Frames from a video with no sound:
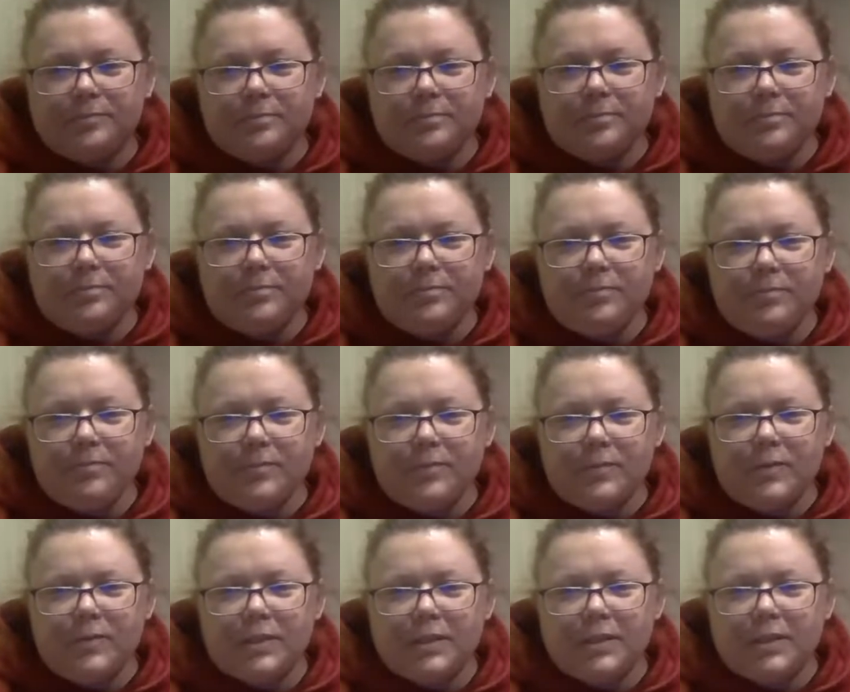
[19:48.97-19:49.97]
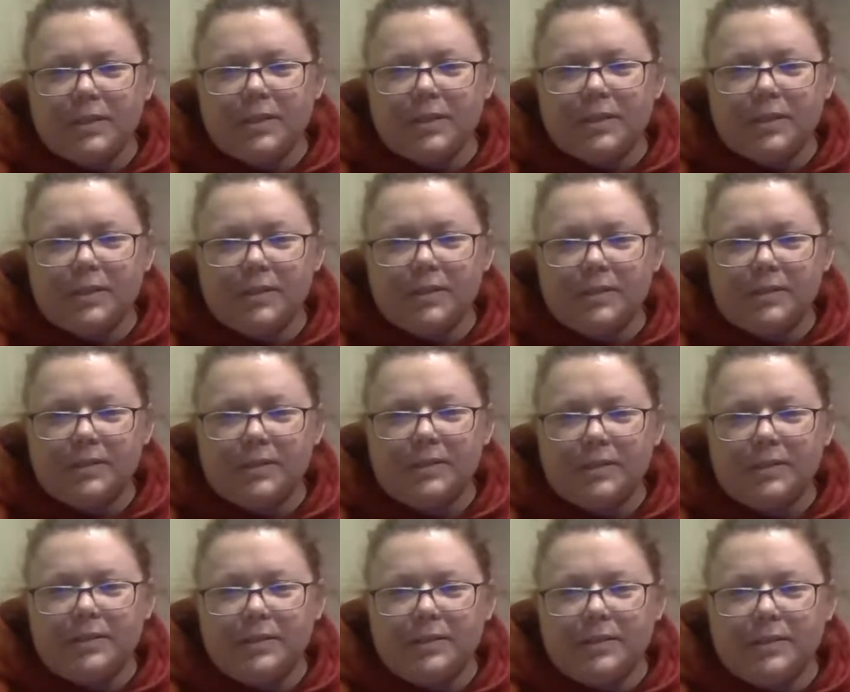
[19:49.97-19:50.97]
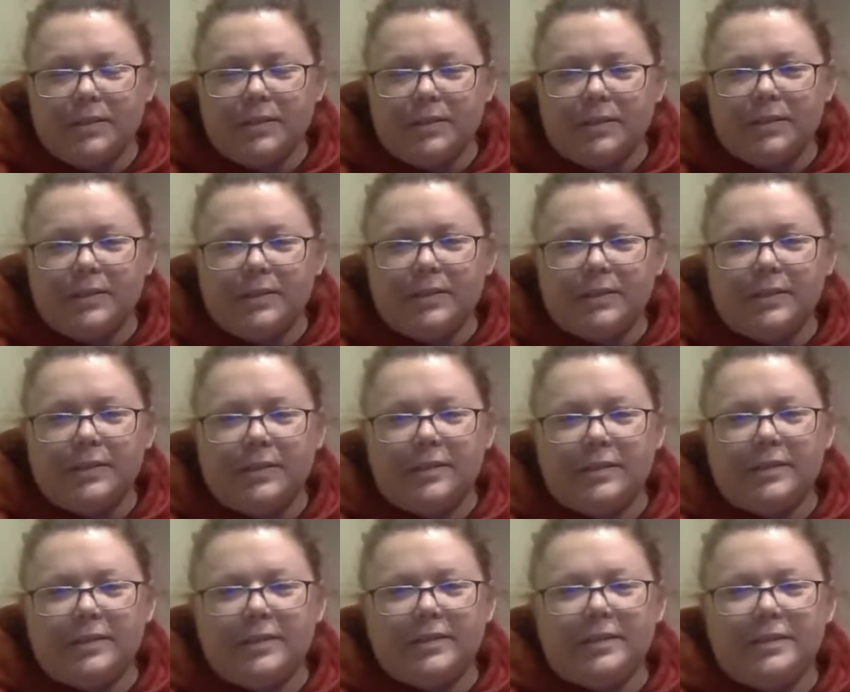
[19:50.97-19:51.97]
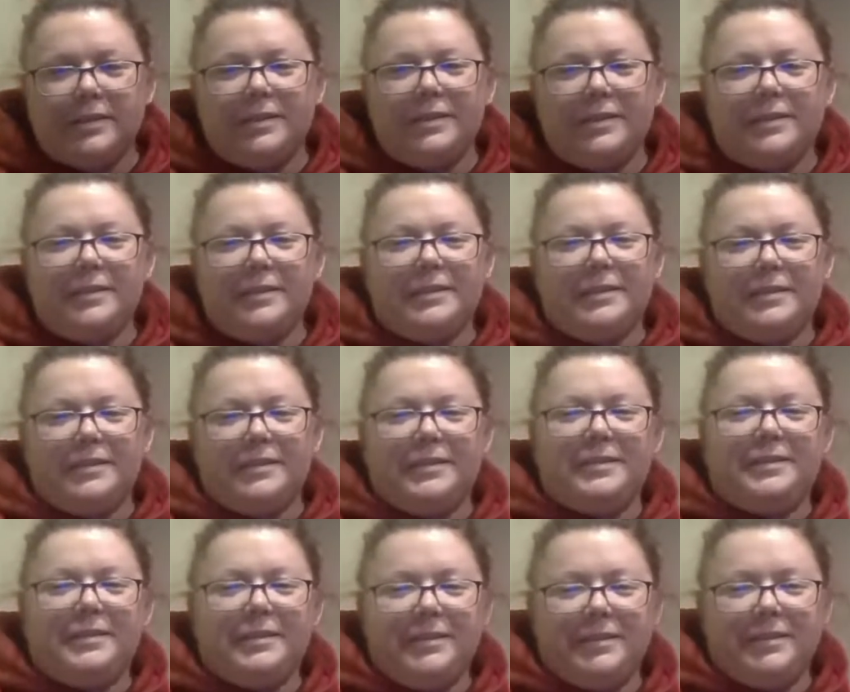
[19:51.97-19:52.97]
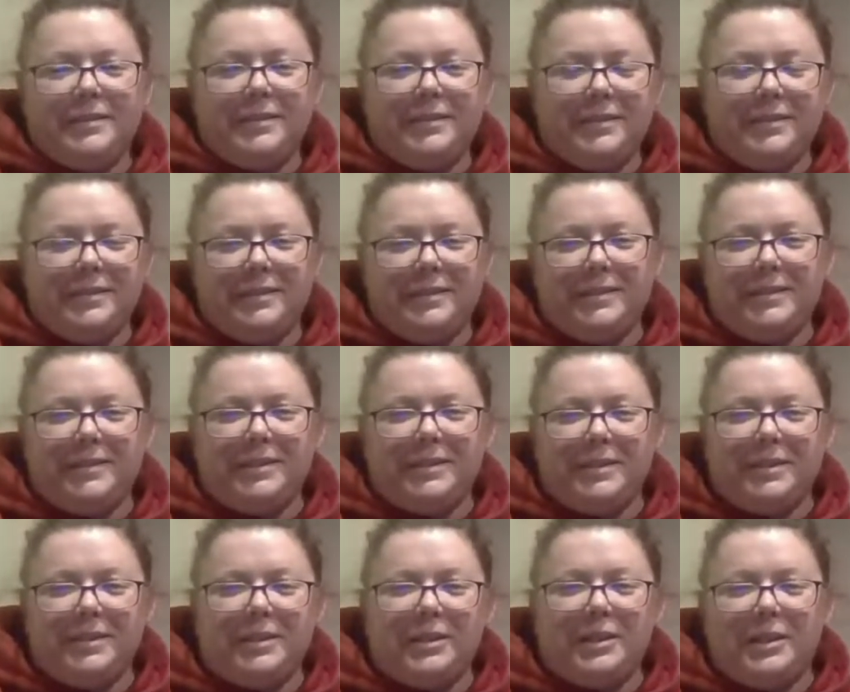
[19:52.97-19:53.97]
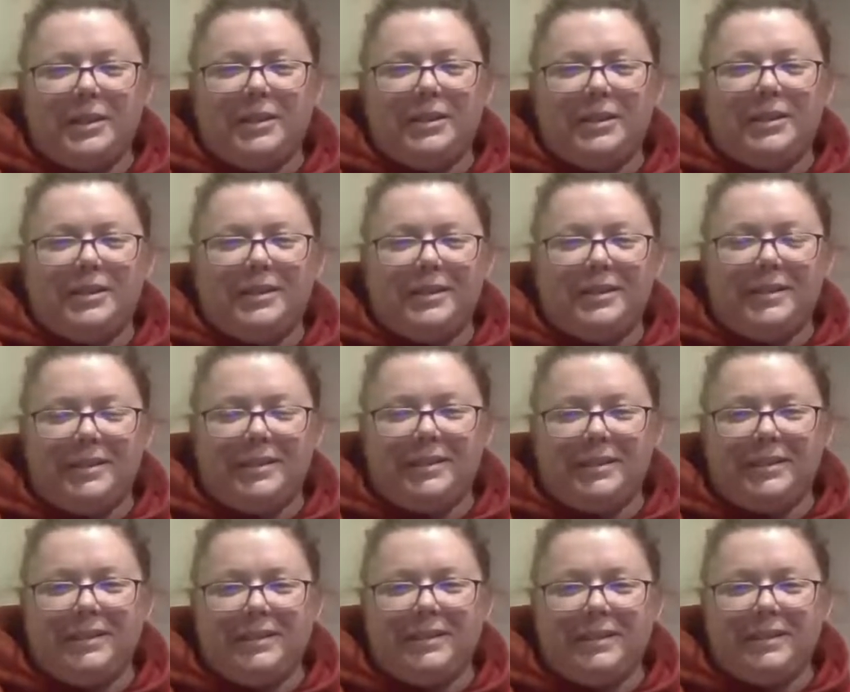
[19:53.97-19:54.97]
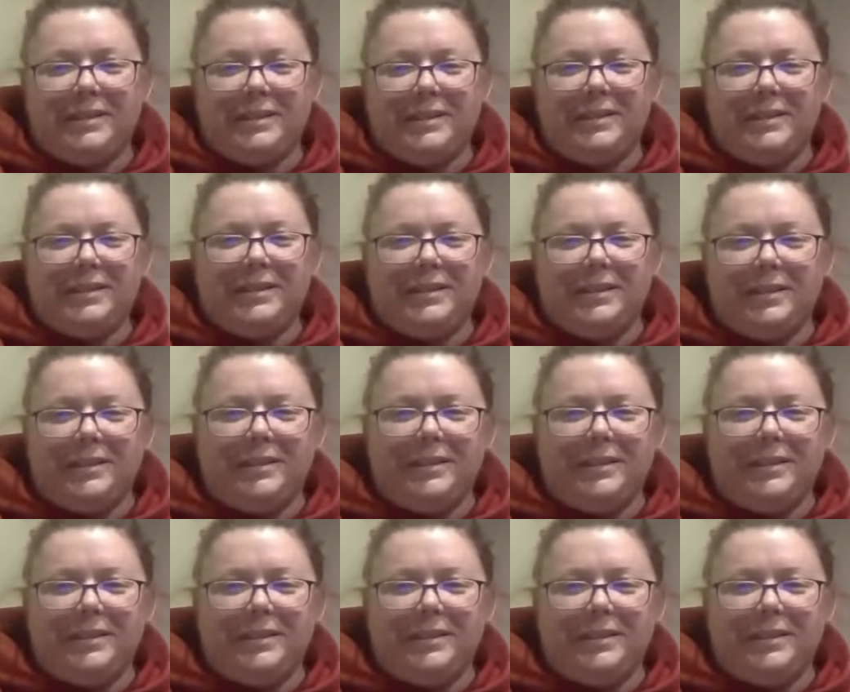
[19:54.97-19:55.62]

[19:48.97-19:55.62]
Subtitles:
This person isn't speaking.